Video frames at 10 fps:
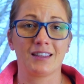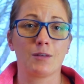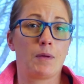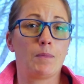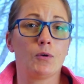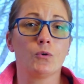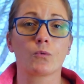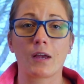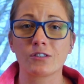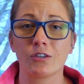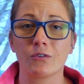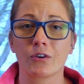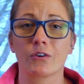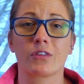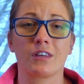The people who rescued
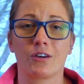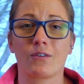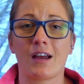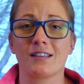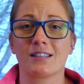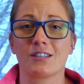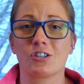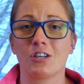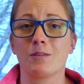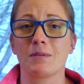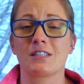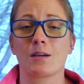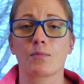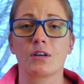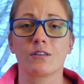her theorized that she had been
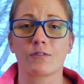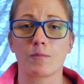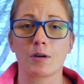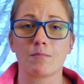separated from her